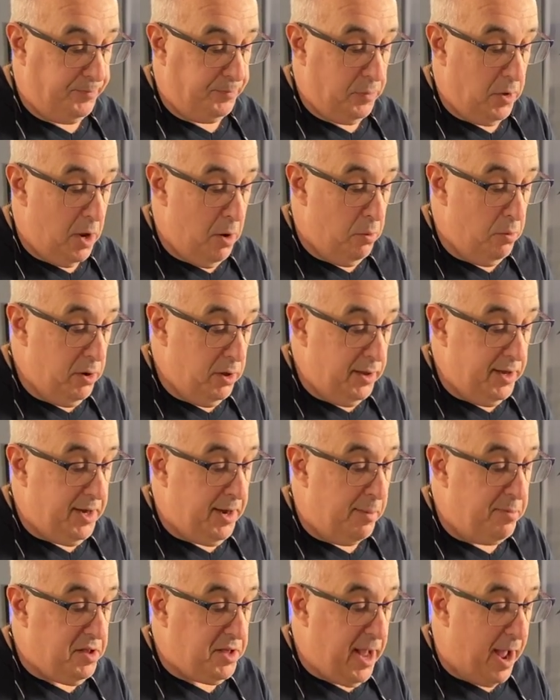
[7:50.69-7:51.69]
It really
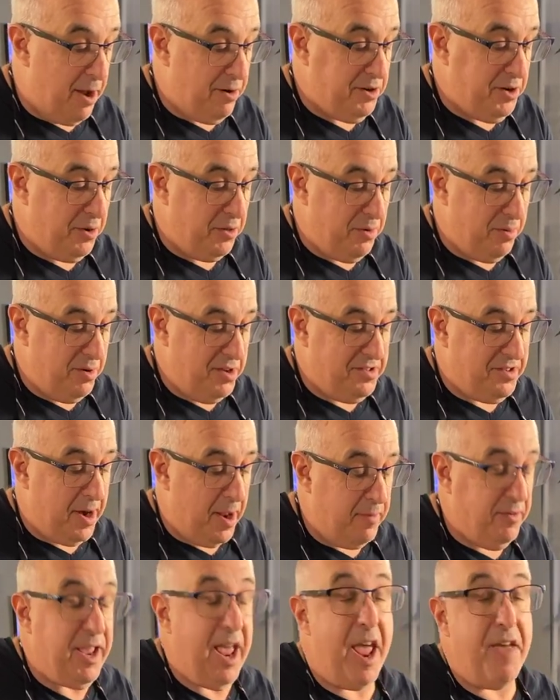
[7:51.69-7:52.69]
comes down to, the reason I
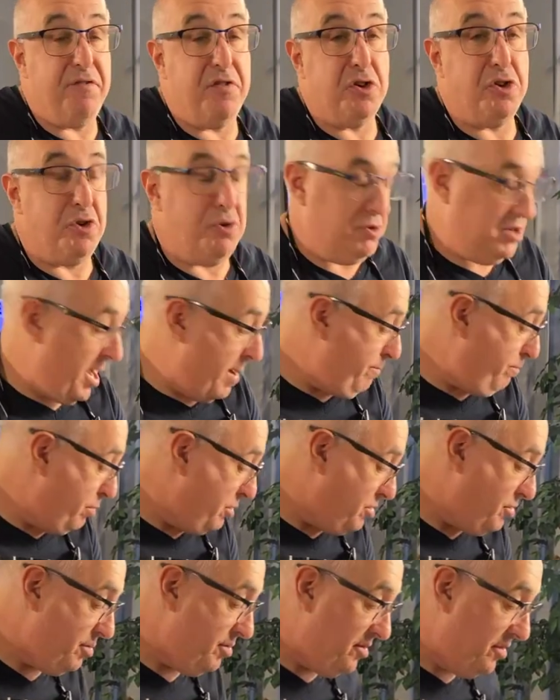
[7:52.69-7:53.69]
gave you 2
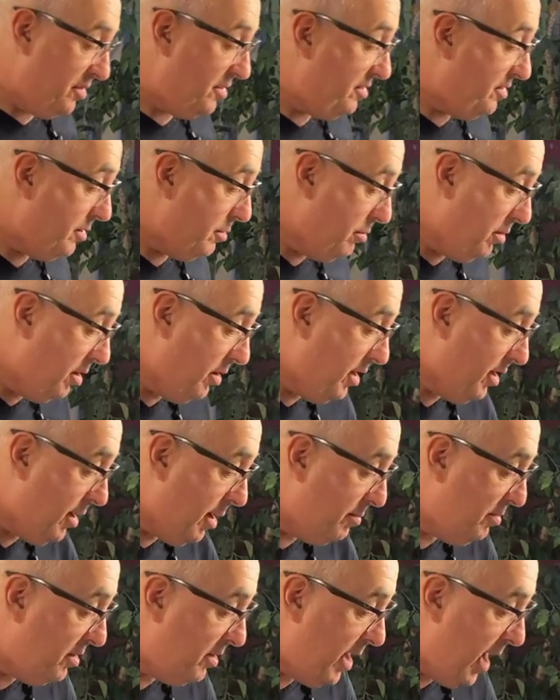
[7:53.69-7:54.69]
temperatures is it really
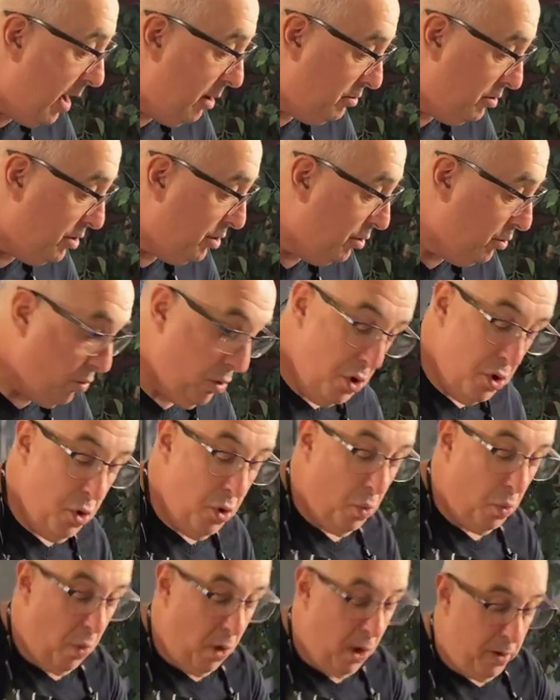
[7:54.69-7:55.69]
comes down to
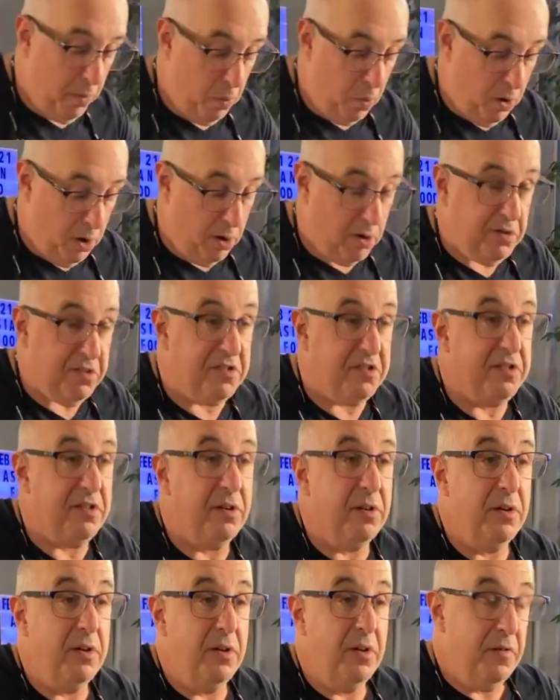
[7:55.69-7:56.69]
what works
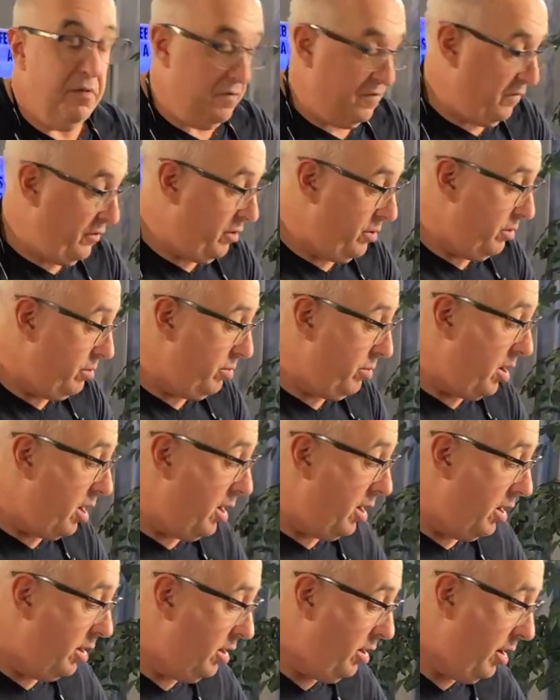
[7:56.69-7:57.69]

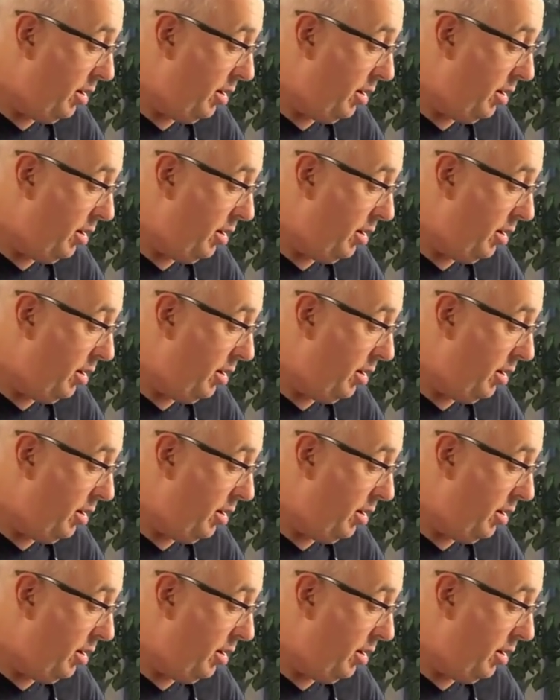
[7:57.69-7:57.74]
for,